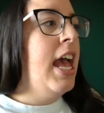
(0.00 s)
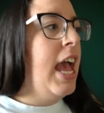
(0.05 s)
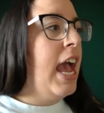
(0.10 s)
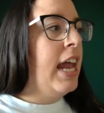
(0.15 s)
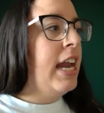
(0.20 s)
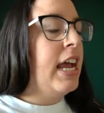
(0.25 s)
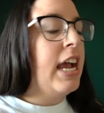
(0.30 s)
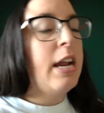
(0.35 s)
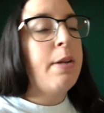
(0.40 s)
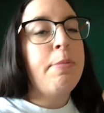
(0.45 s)

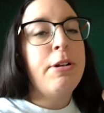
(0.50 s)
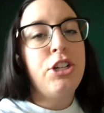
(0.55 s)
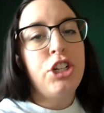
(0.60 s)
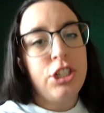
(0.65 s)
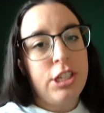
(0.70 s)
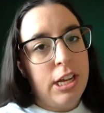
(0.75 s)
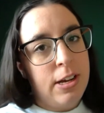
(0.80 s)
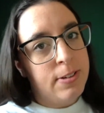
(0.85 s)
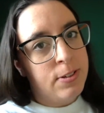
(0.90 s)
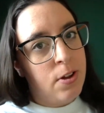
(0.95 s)
And I got a bunch
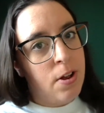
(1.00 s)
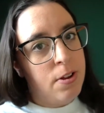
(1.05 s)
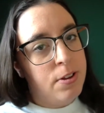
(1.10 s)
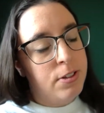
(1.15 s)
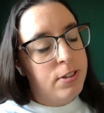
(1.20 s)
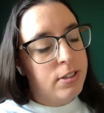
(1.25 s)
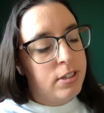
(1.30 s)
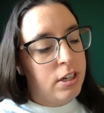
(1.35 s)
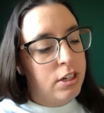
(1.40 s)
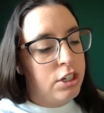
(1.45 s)
of sales
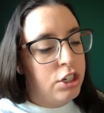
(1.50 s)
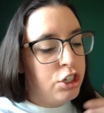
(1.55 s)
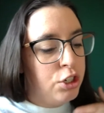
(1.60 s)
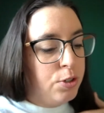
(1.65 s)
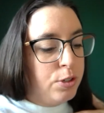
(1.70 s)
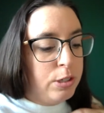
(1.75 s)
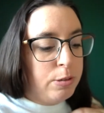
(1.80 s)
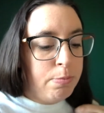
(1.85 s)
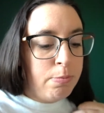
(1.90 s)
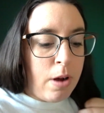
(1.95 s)
calls to
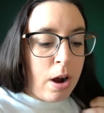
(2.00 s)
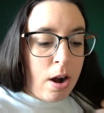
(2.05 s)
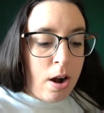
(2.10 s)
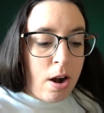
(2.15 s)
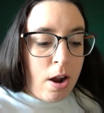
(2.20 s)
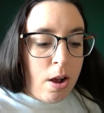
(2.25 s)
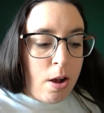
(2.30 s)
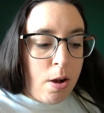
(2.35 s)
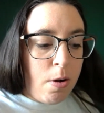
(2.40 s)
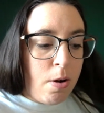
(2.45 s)
do
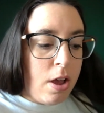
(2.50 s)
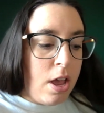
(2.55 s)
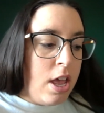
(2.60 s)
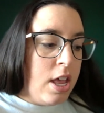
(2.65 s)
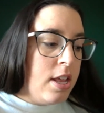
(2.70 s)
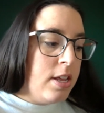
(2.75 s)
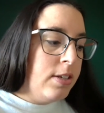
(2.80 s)
tomorrow,